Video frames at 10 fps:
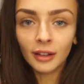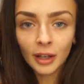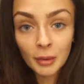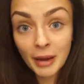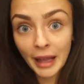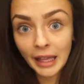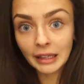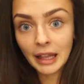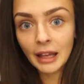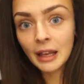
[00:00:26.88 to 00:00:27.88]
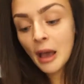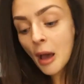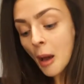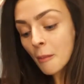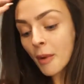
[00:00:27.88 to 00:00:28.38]
Look a bit naked there.
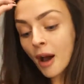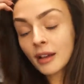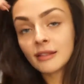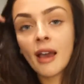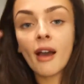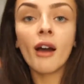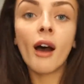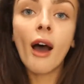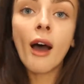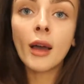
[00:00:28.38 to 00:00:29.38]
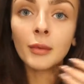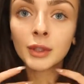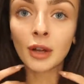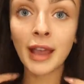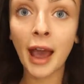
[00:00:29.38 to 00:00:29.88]
But yeah,
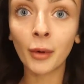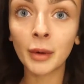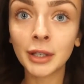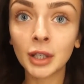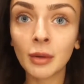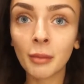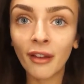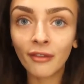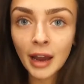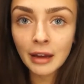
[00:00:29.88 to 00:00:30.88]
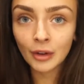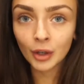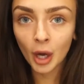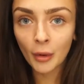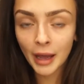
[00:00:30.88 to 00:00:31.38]
so yeah, I'm going to be doing my
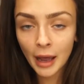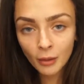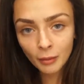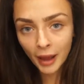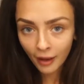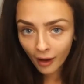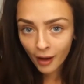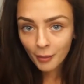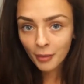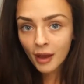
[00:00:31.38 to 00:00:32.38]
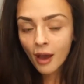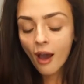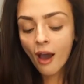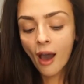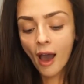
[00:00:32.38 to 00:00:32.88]
favourite going out makeup.
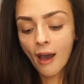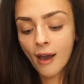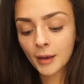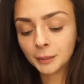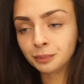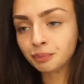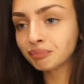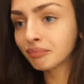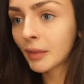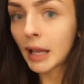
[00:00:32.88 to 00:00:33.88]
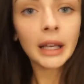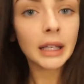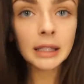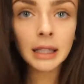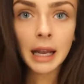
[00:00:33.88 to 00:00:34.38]

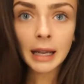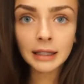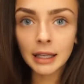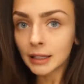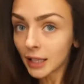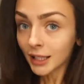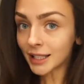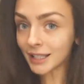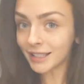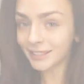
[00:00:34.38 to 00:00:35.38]
So let's get started.